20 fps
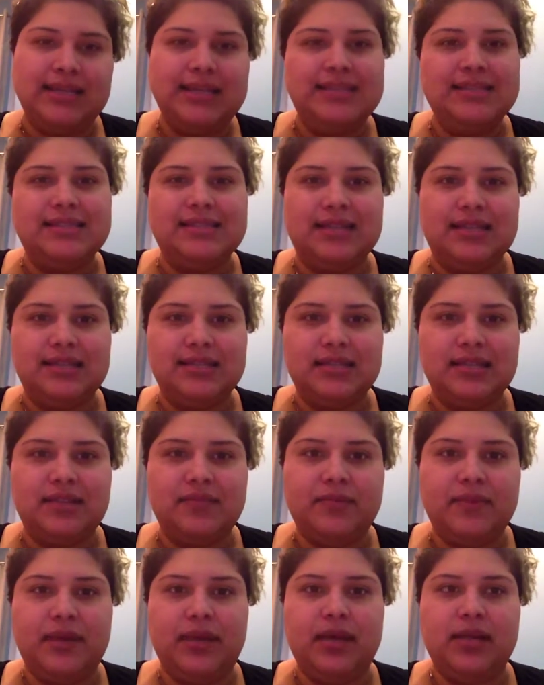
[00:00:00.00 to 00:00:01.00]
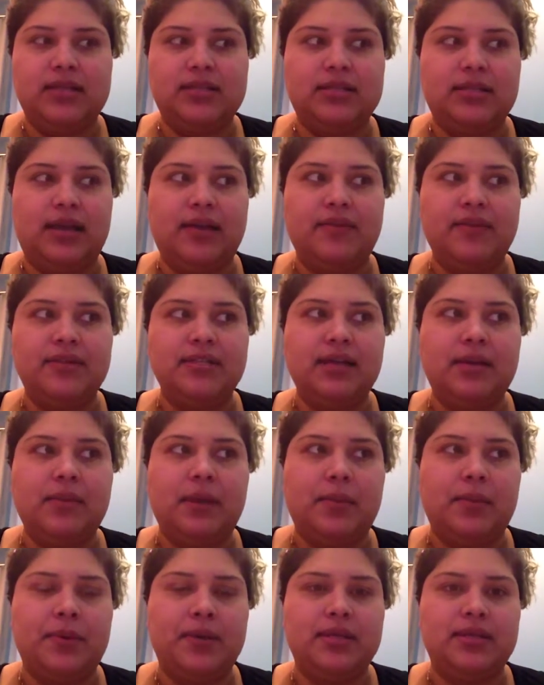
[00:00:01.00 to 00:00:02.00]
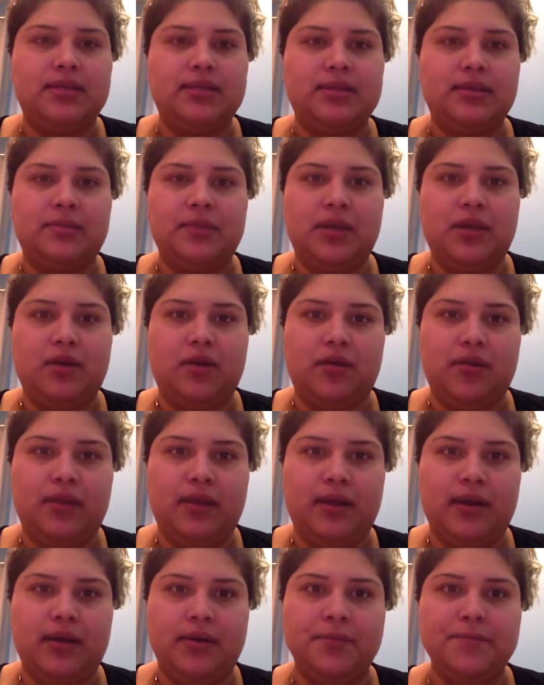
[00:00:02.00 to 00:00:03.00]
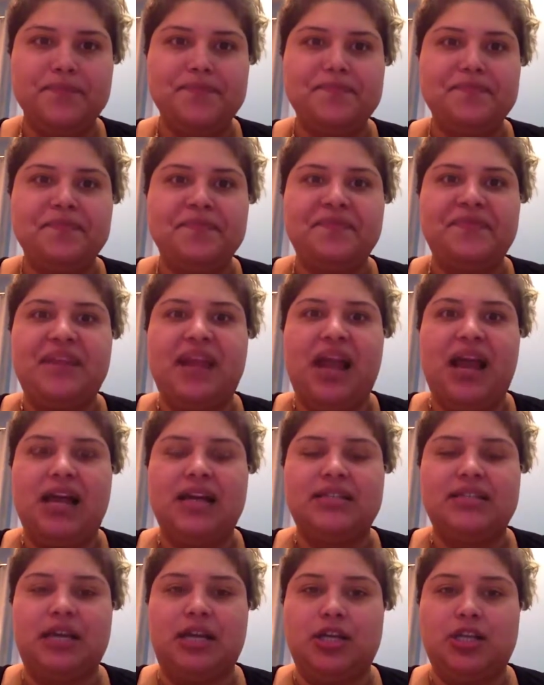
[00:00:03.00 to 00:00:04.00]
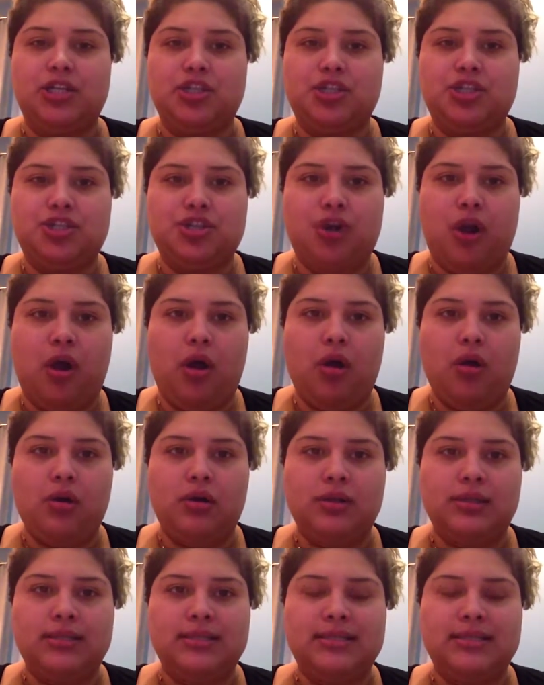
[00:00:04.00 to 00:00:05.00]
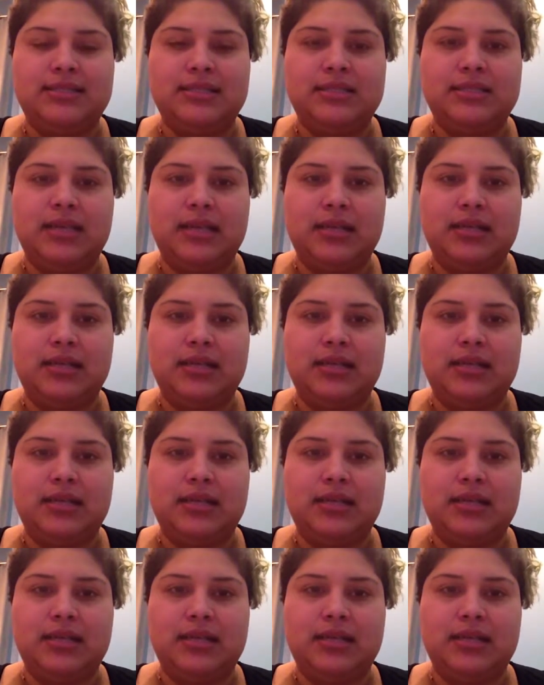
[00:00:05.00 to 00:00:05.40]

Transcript: now, I say sensitive because every time I put something on there that has like a strong